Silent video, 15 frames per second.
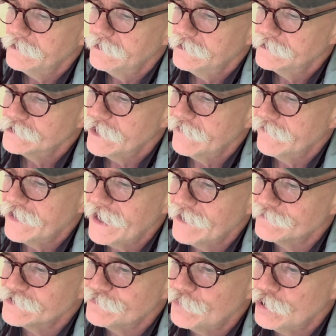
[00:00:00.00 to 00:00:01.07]
So I have a
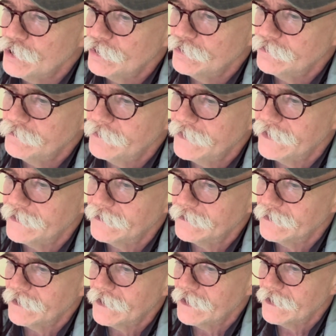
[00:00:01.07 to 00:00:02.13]
camp spoon, but
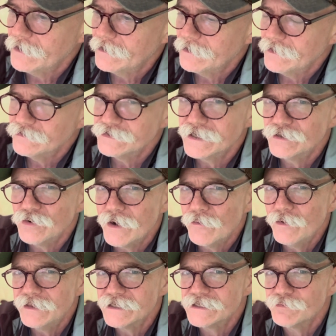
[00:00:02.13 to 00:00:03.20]
I was like, do I
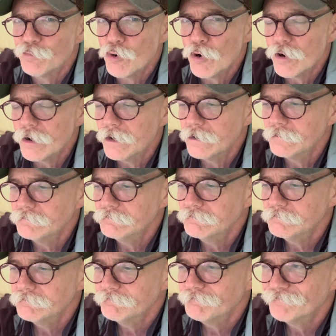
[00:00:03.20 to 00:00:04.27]
want the spork?
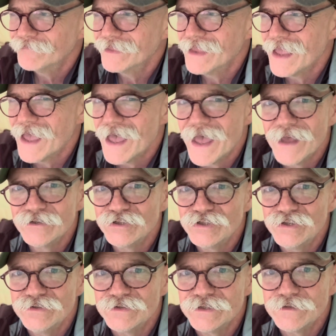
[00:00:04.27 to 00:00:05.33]
Nah, I'll just
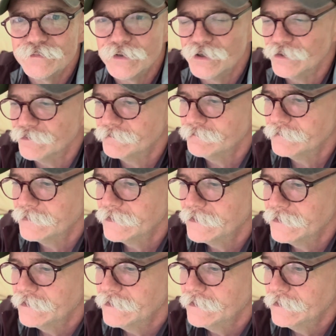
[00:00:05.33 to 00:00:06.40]
use a spoon.
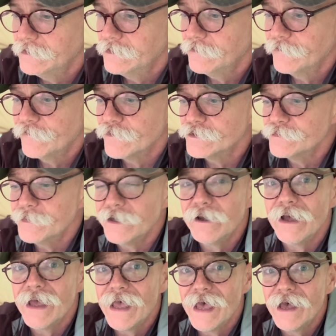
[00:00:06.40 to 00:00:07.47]
First meal
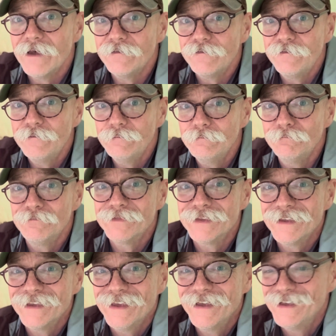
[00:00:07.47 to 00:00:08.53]
I have
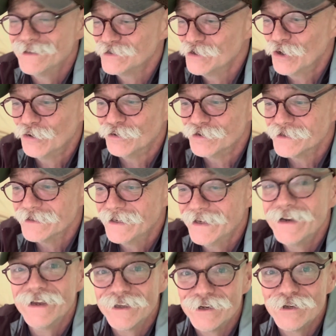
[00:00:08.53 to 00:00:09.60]
is noodles, and
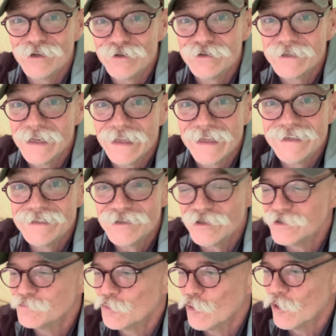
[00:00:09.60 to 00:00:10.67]
I could have used at least the
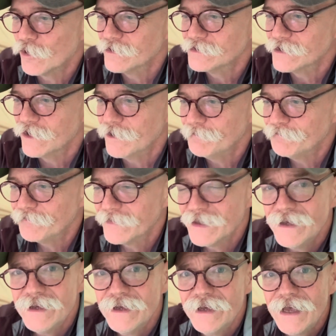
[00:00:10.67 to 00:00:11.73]
spork, so
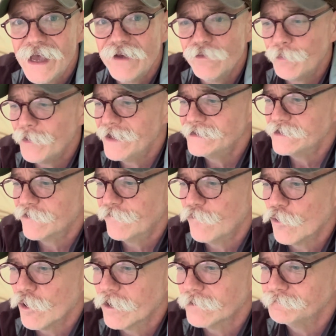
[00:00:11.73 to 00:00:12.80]
I have a plastic
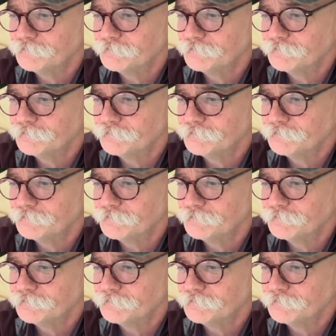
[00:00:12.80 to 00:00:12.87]
fork,